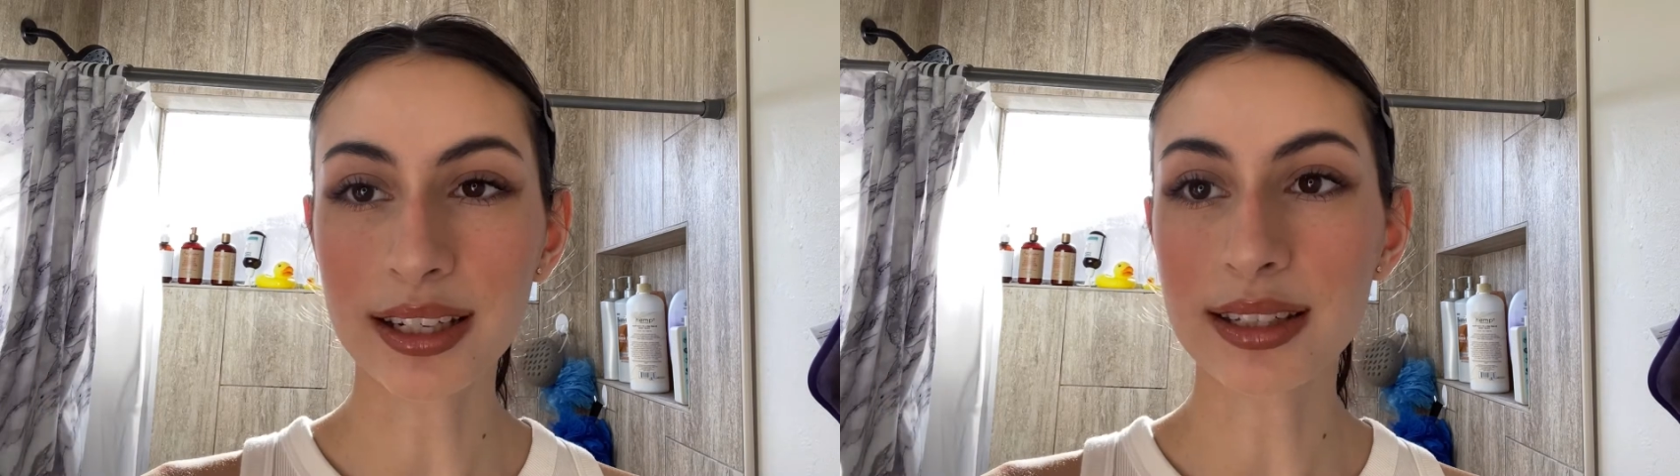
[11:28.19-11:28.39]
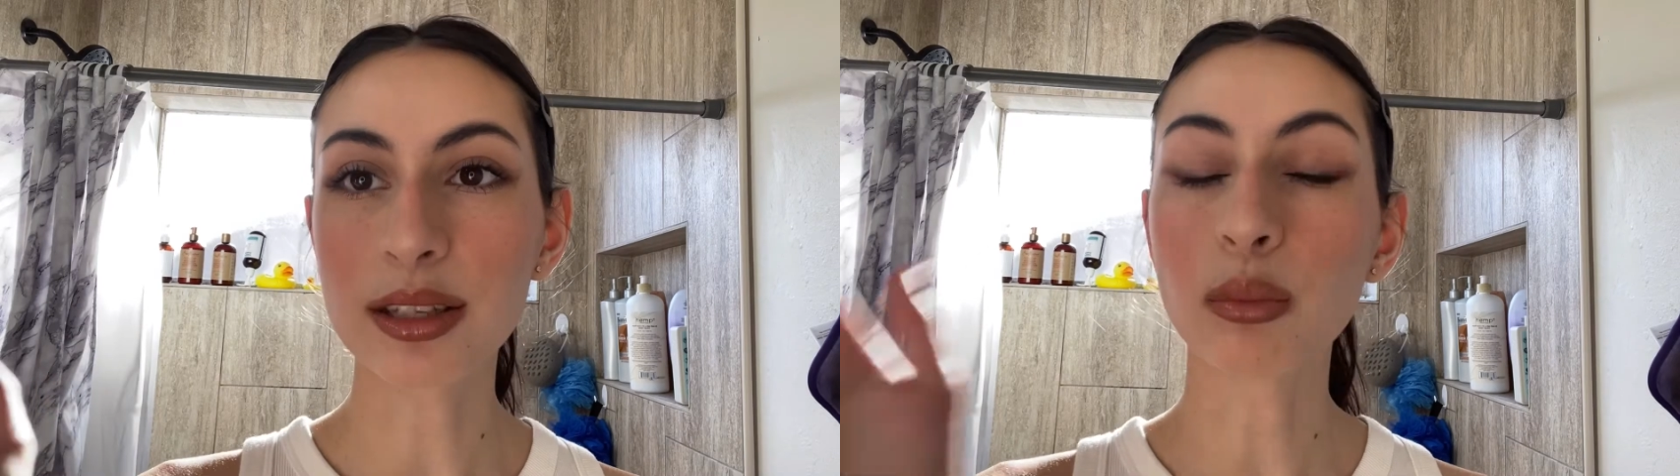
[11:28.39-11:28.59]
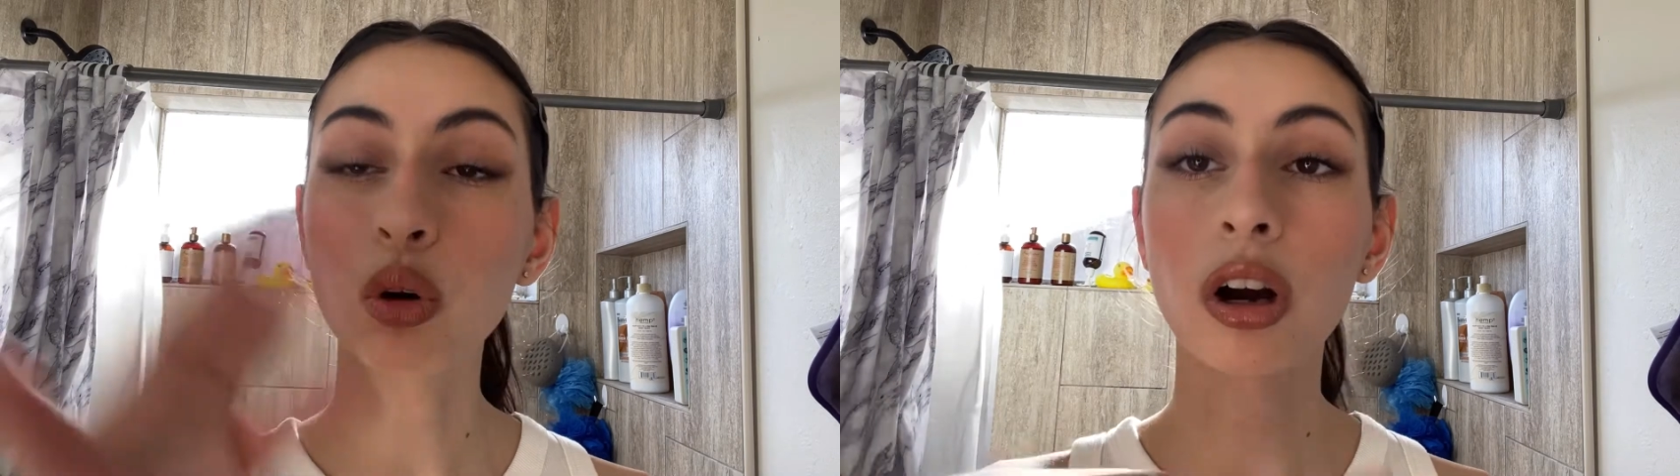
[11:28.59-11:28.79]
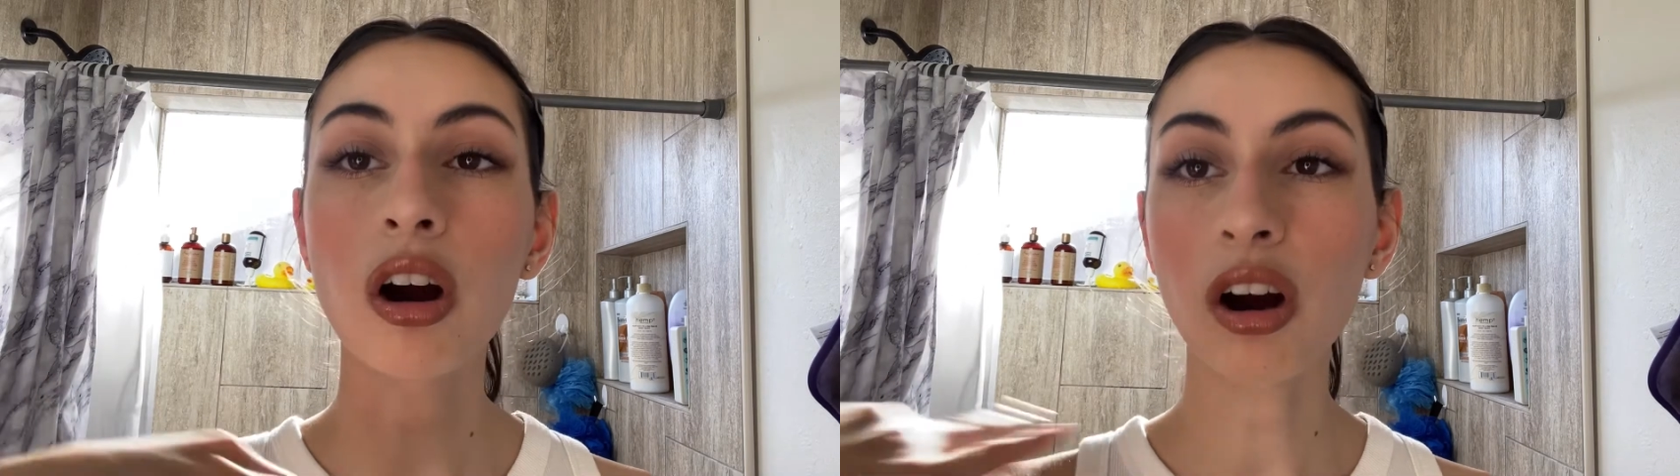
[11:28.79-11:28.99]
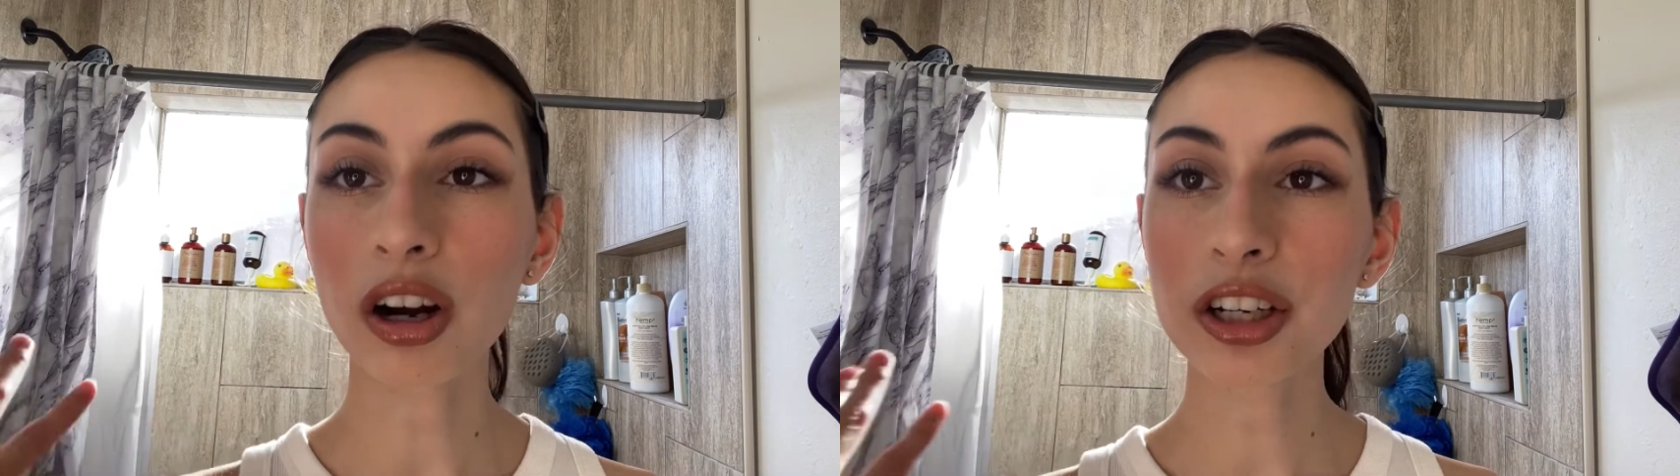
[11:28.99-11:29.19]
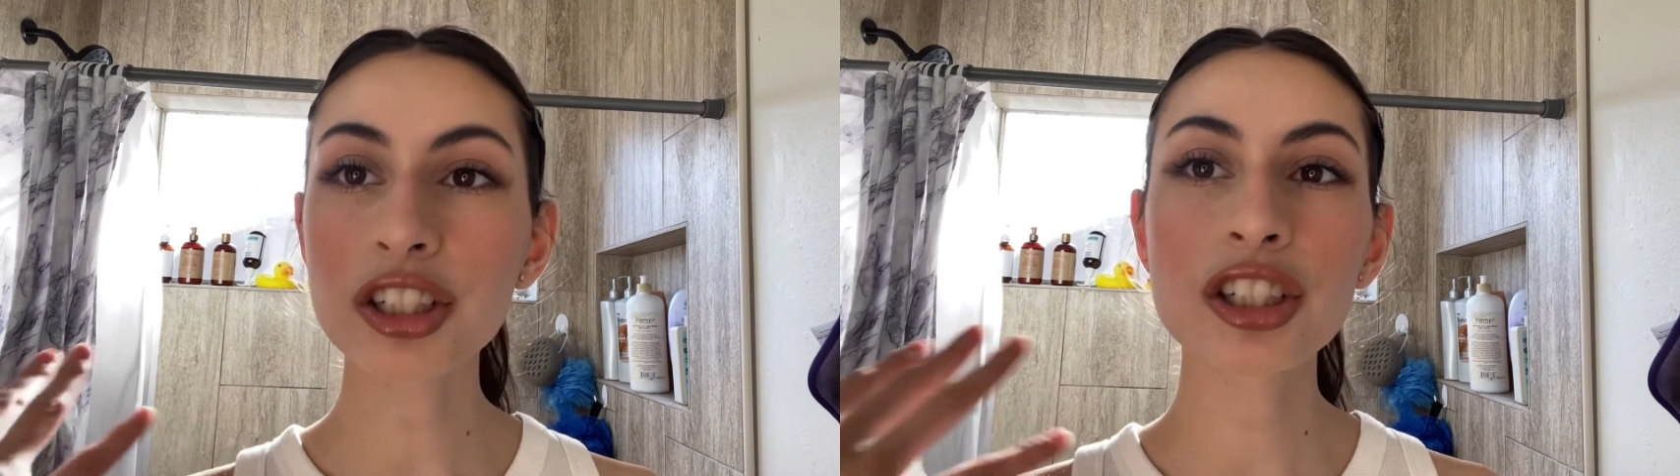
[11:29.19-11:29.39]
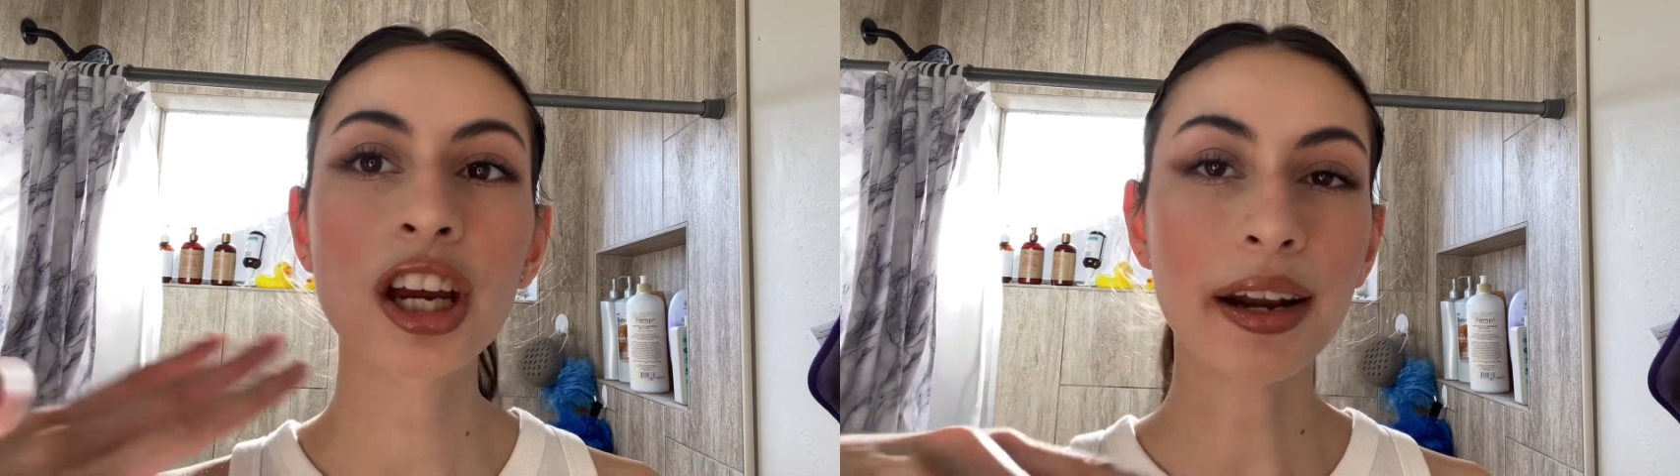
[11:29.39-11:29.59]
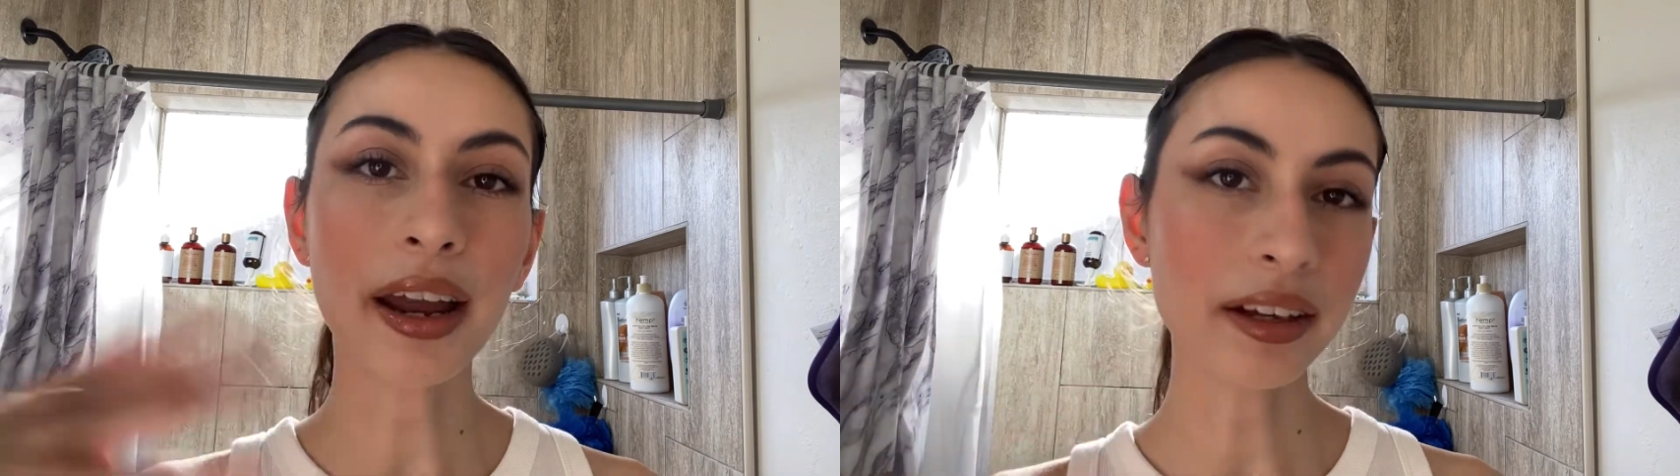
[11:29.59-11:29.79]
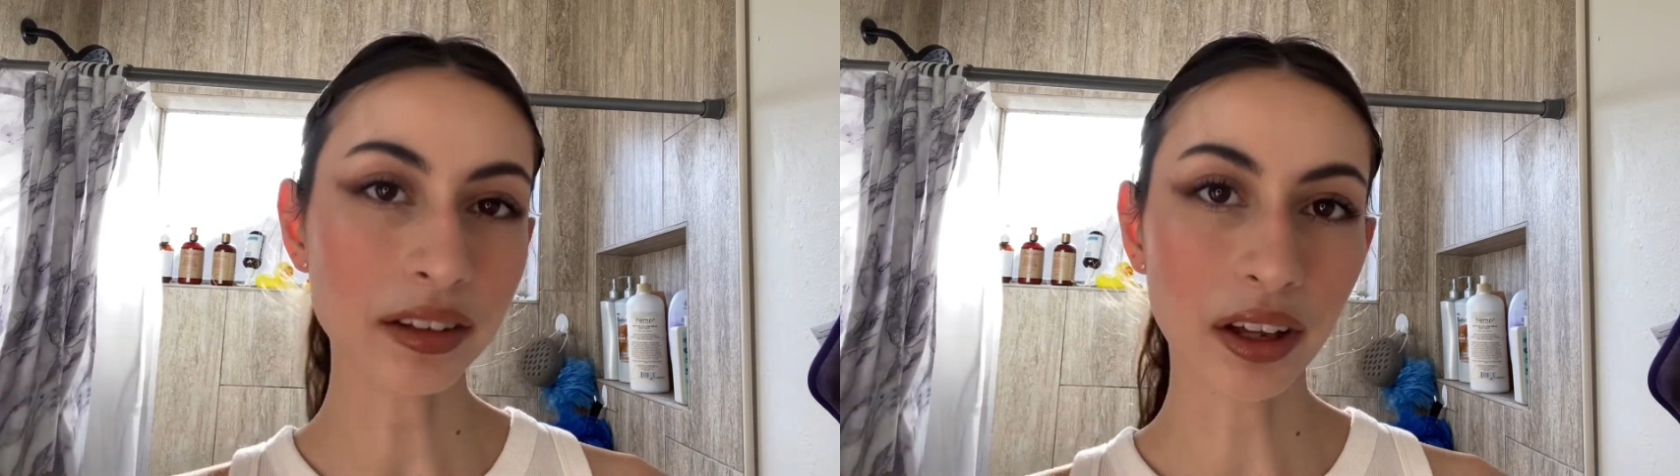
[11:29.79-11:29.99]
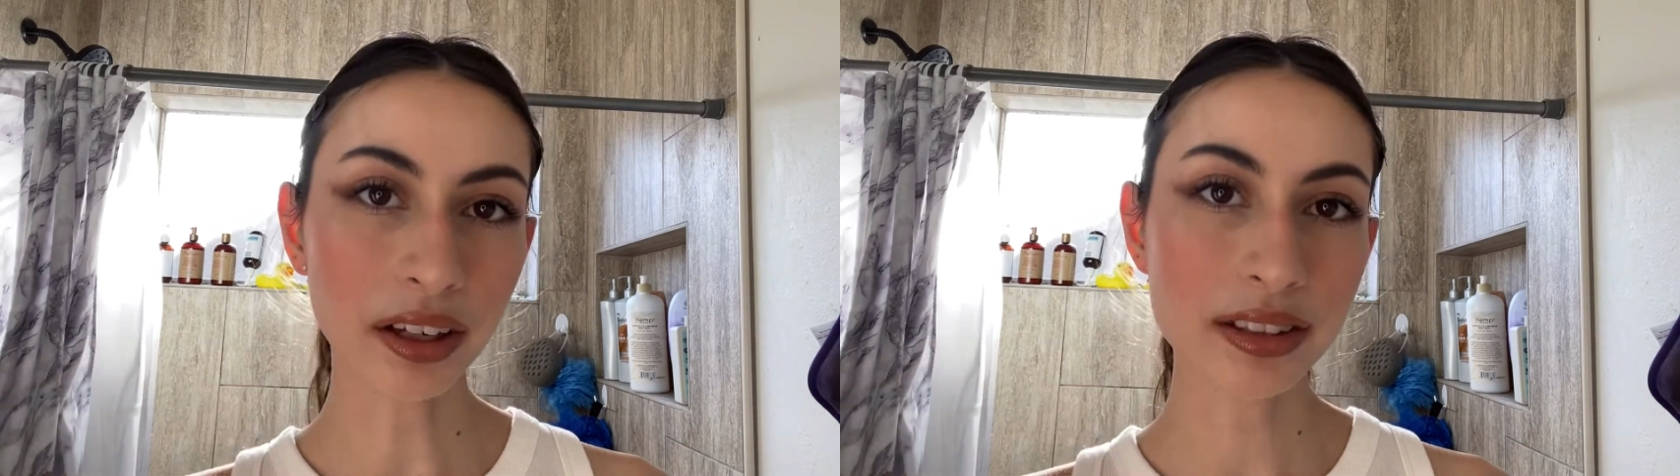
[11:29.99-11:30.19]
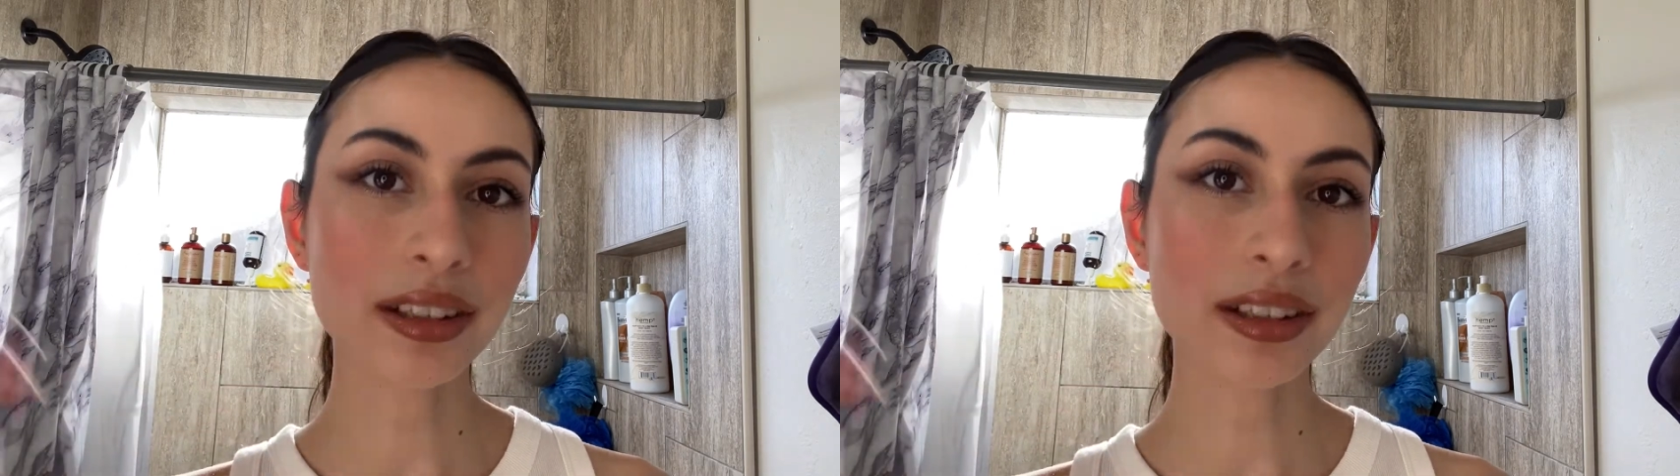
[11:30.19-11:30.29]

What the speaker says: is the more harsh night look.